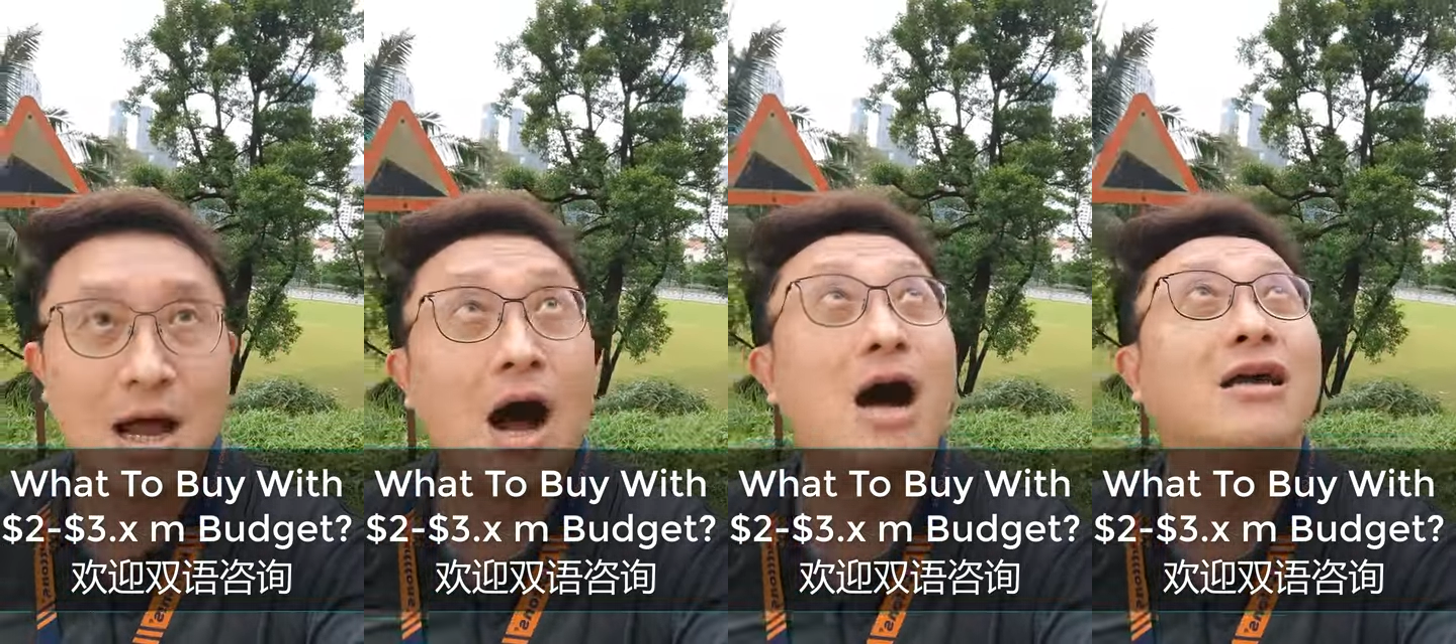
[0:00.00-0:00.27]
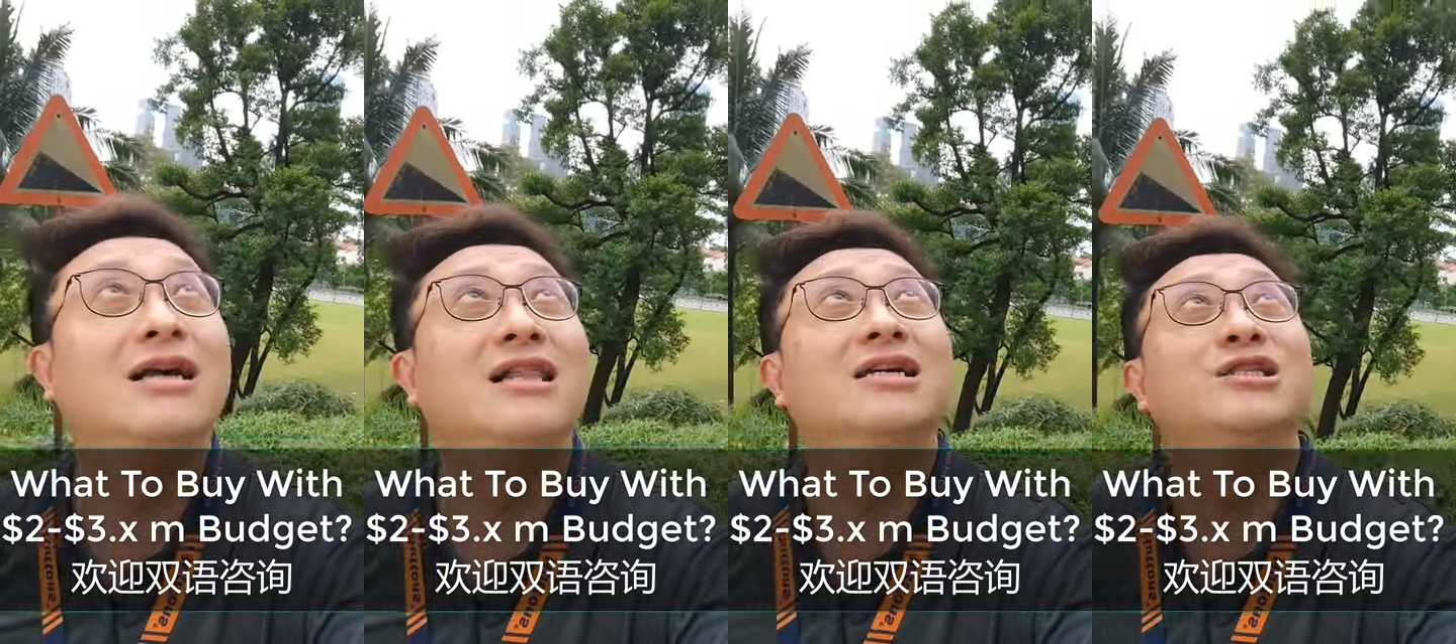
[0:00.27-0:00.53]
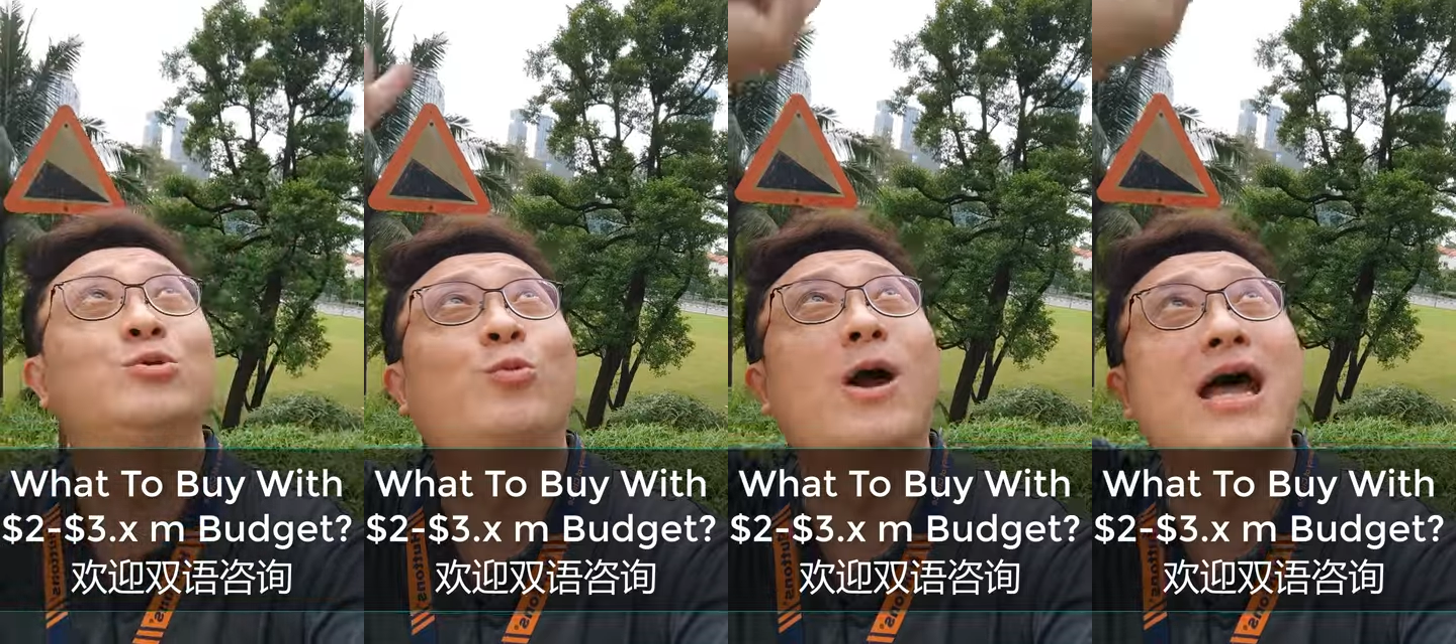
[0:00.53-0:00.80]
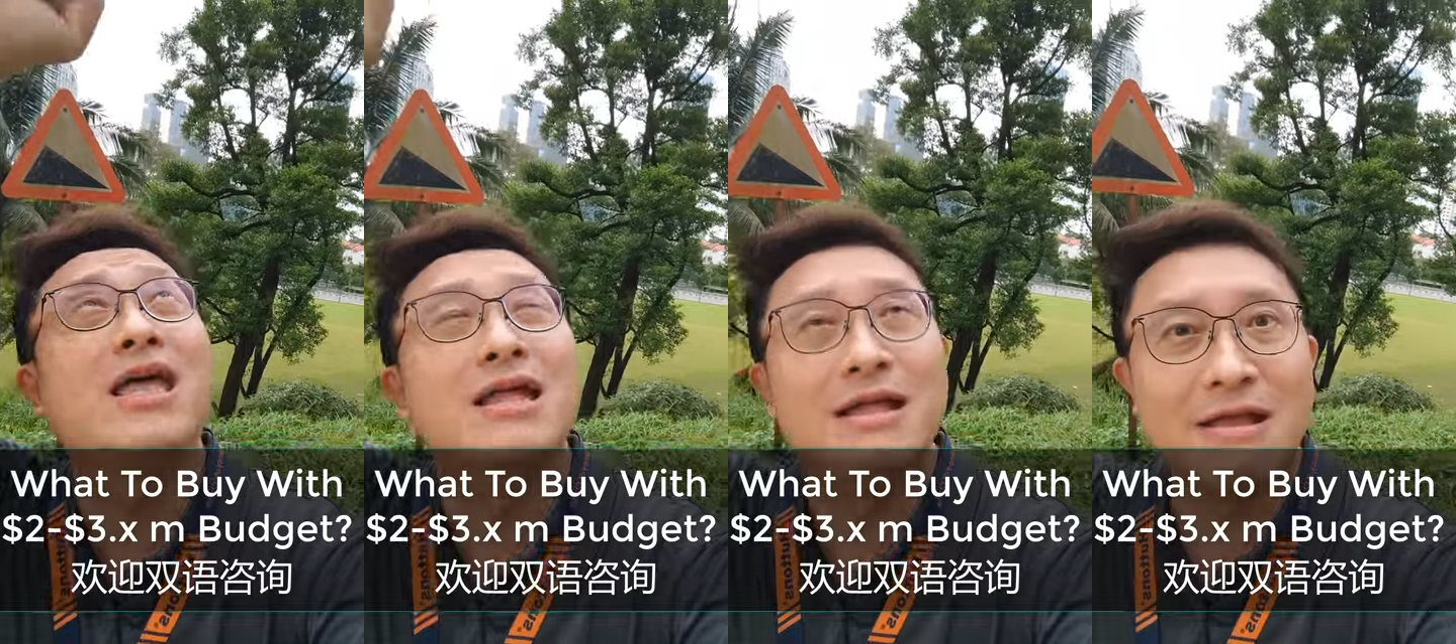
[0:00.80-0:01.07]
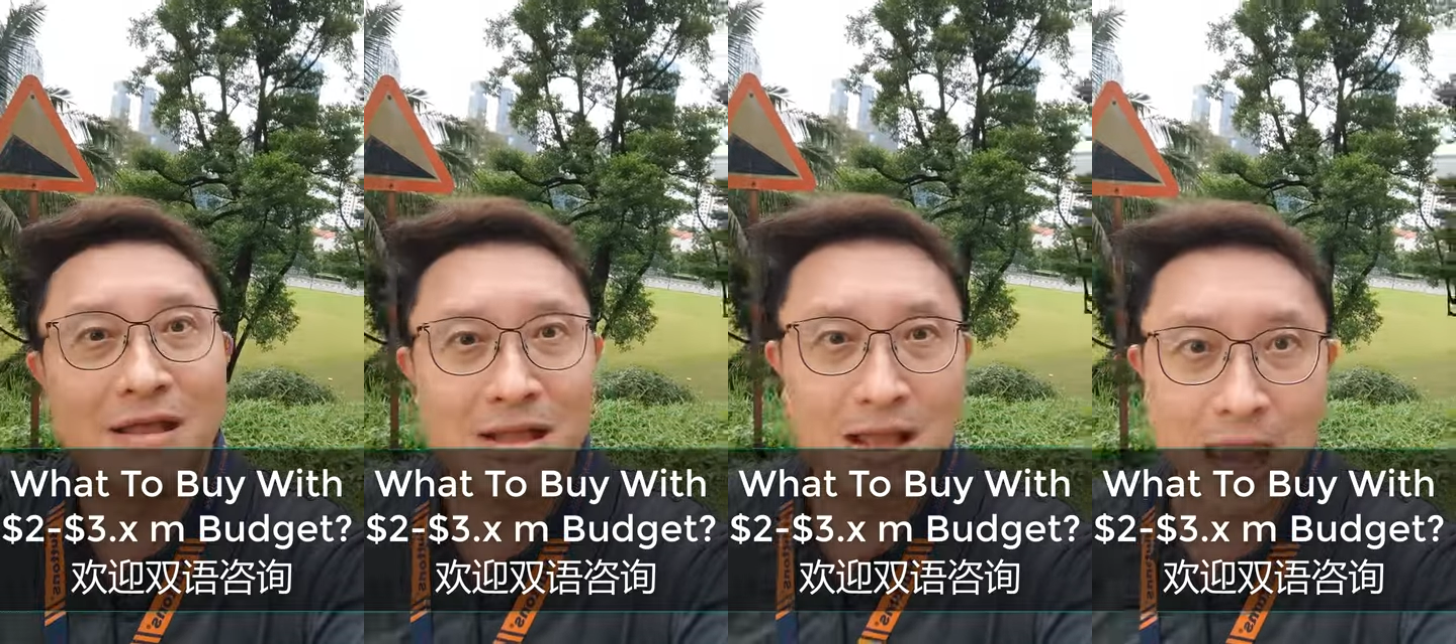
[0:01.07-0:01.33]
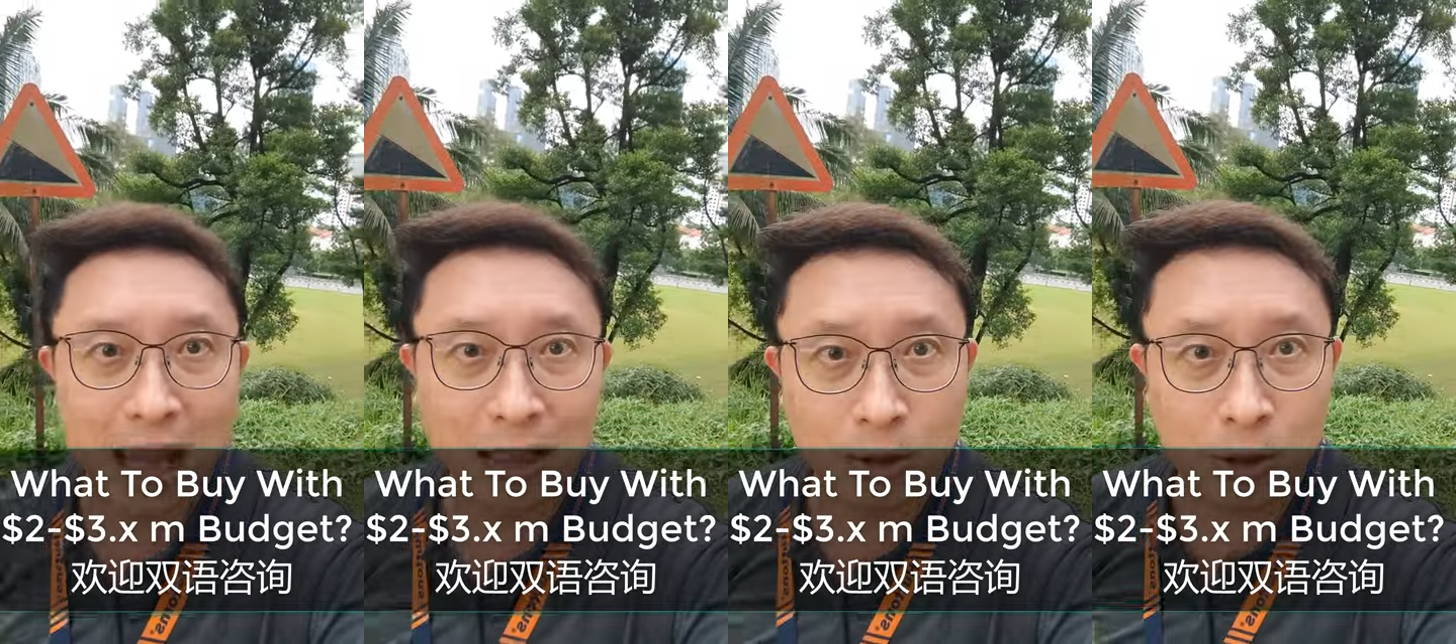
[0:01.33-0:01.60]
oculus right at